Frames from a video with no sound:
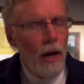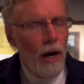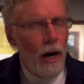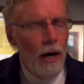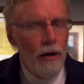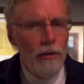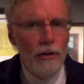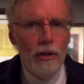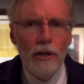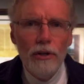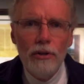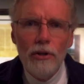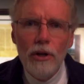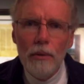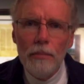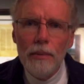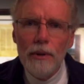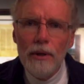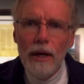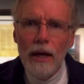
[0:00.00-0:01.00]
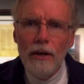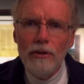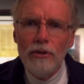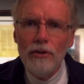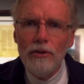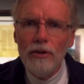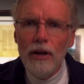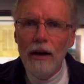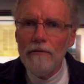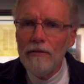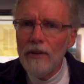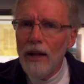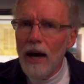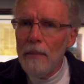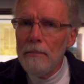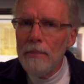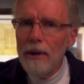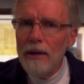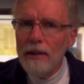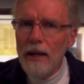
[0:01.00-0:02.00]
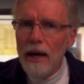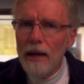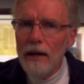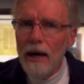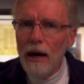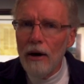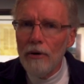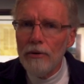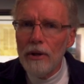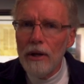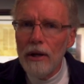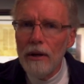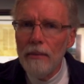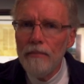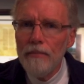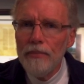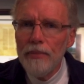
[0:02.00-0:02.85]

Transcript: Other interpretations have not been that healthy.